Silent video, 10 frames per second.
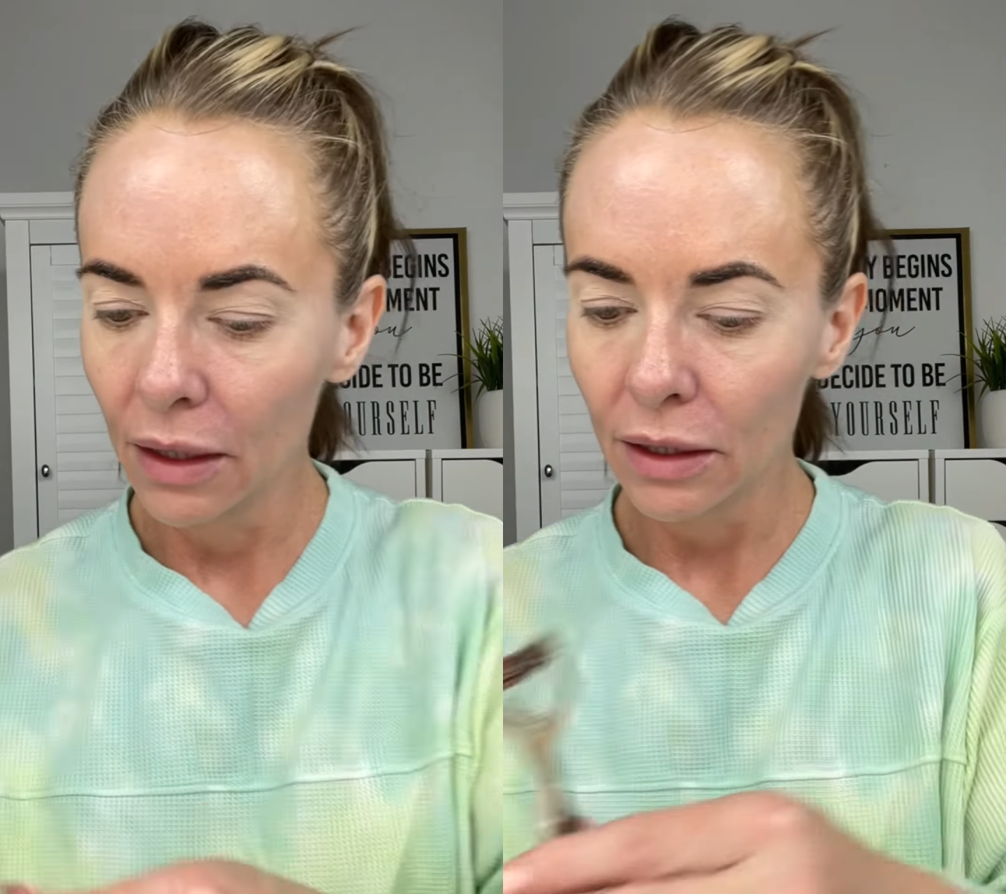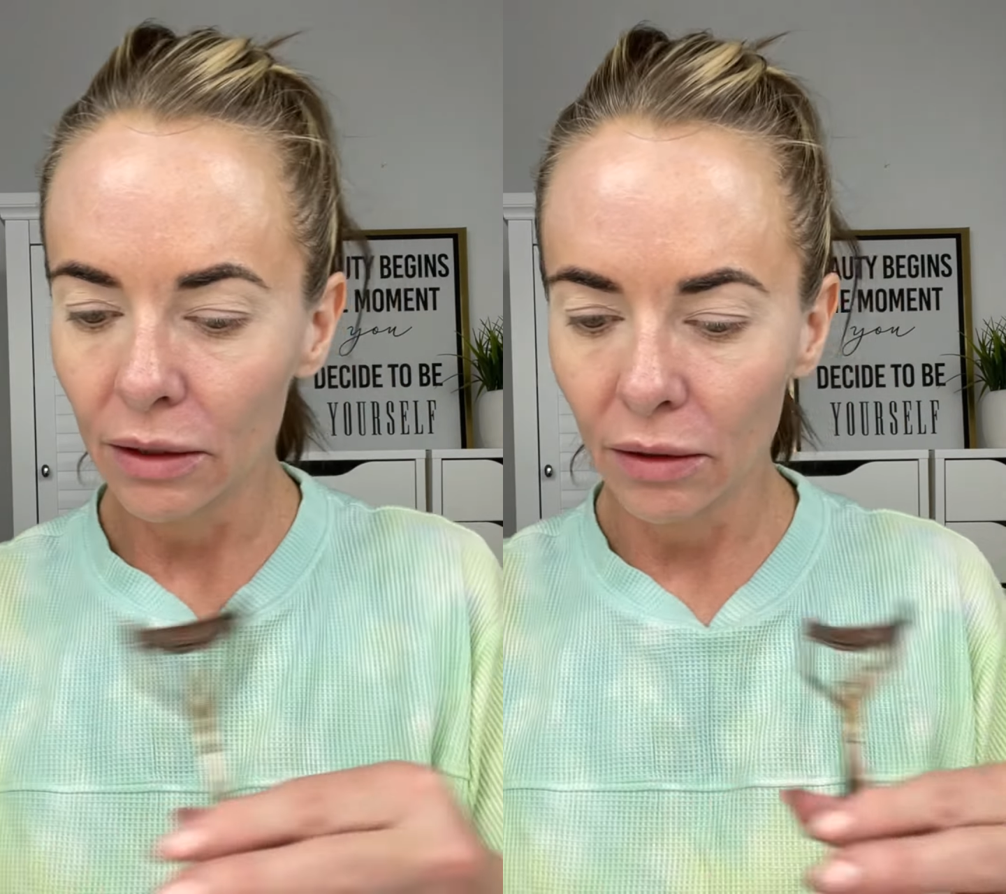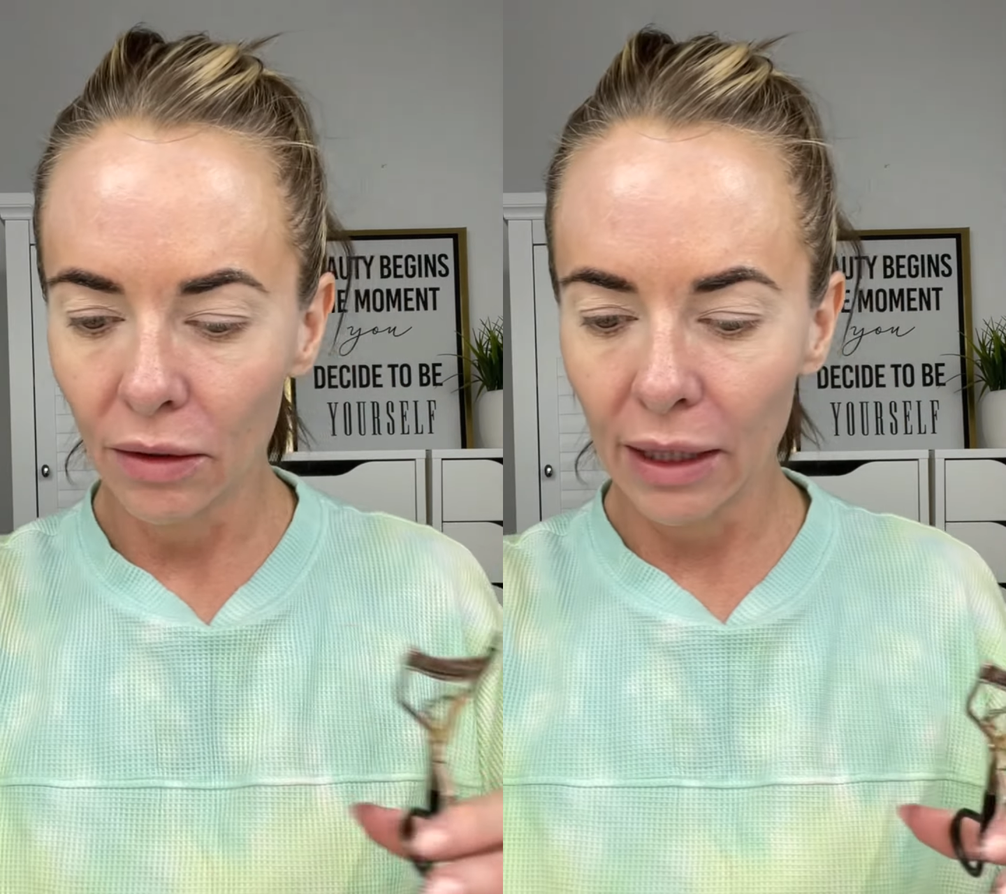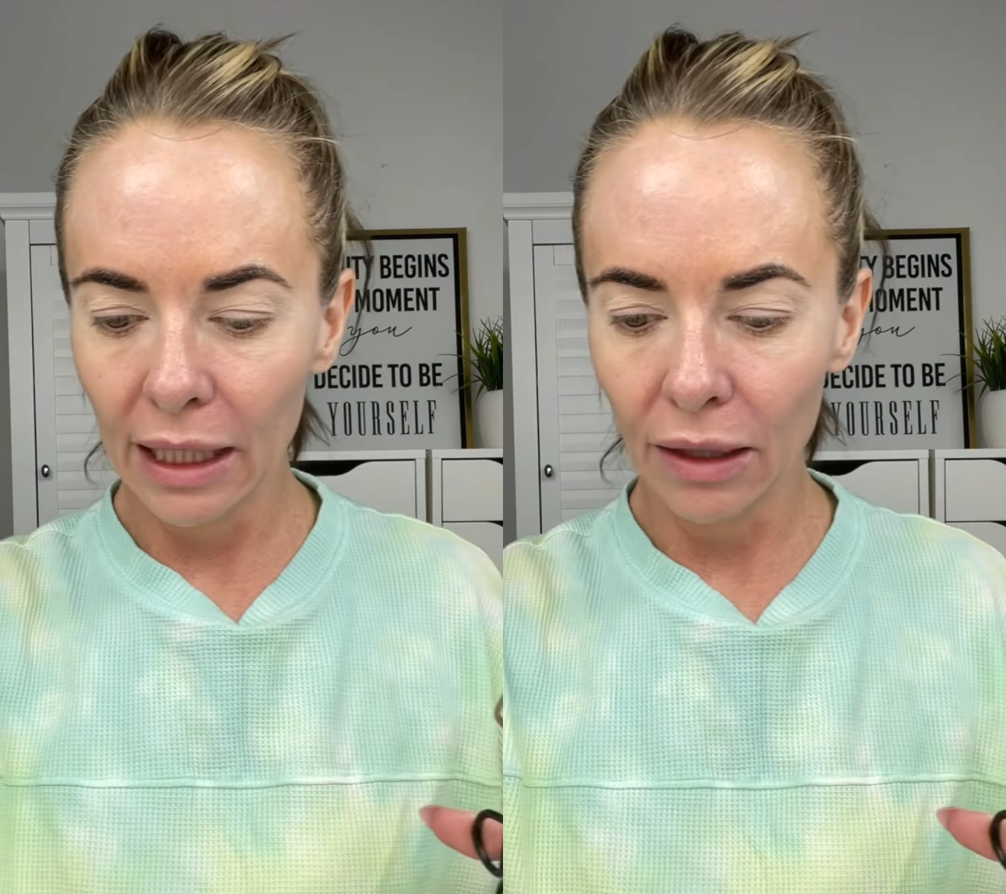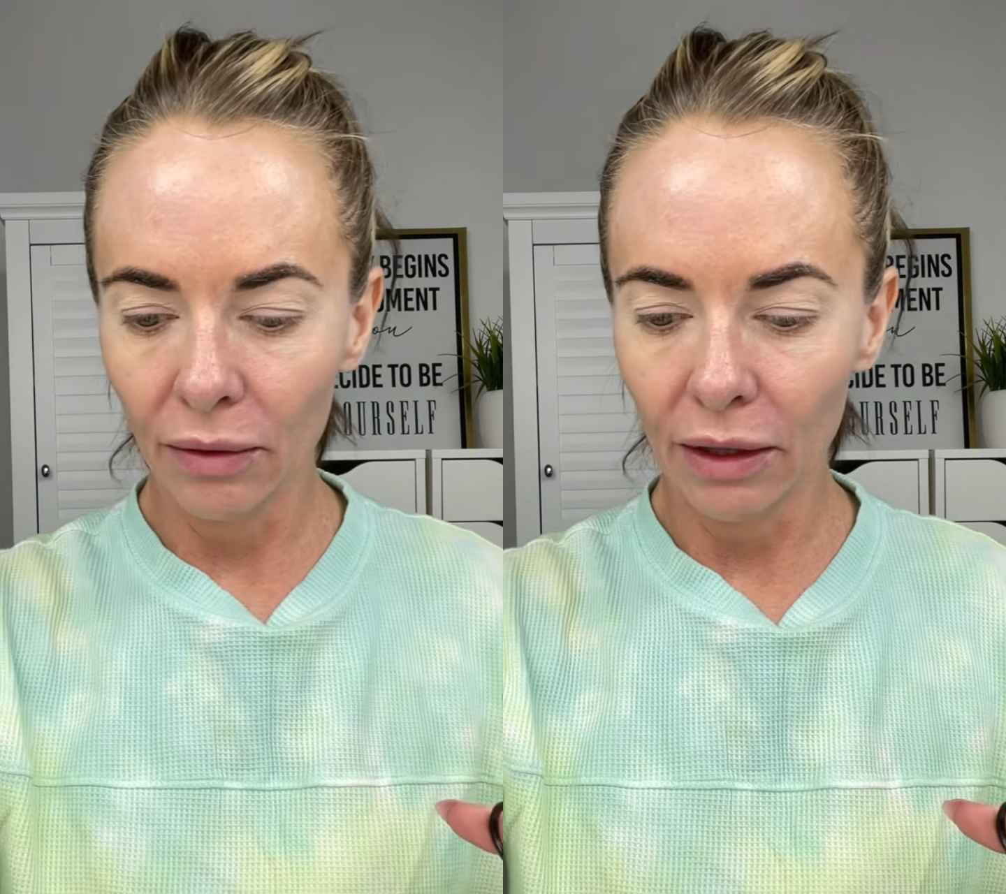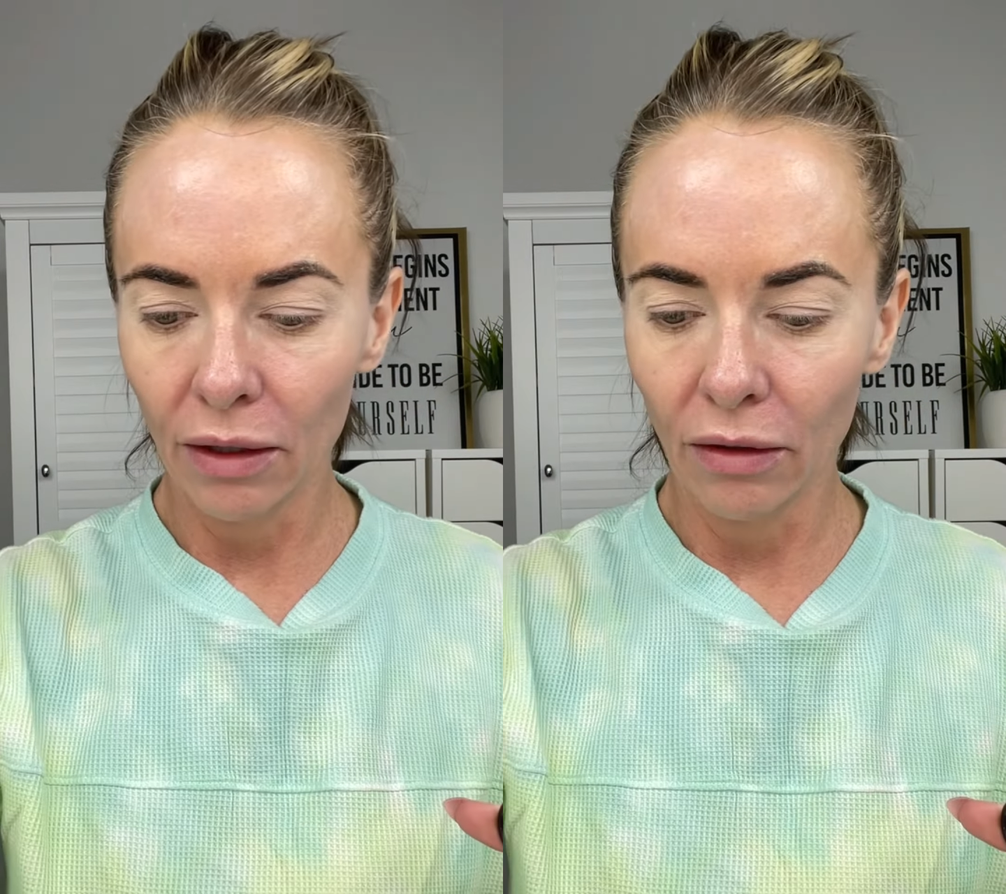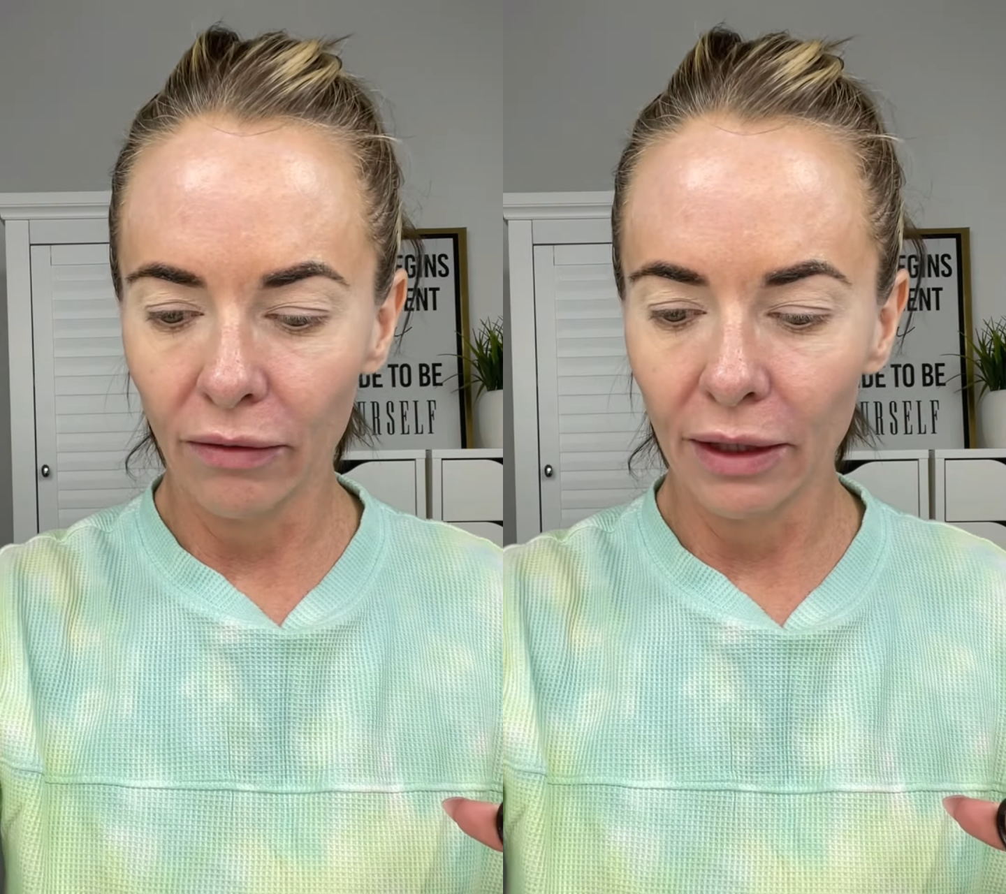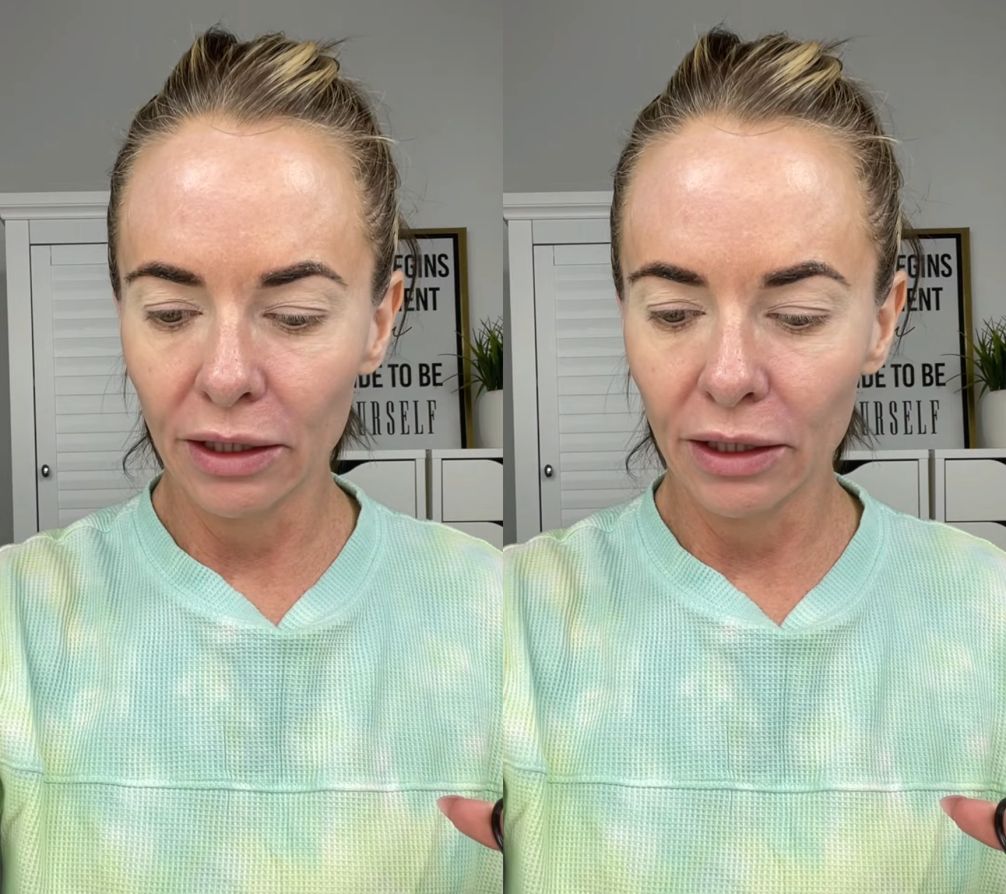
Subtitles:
So going in with the Over the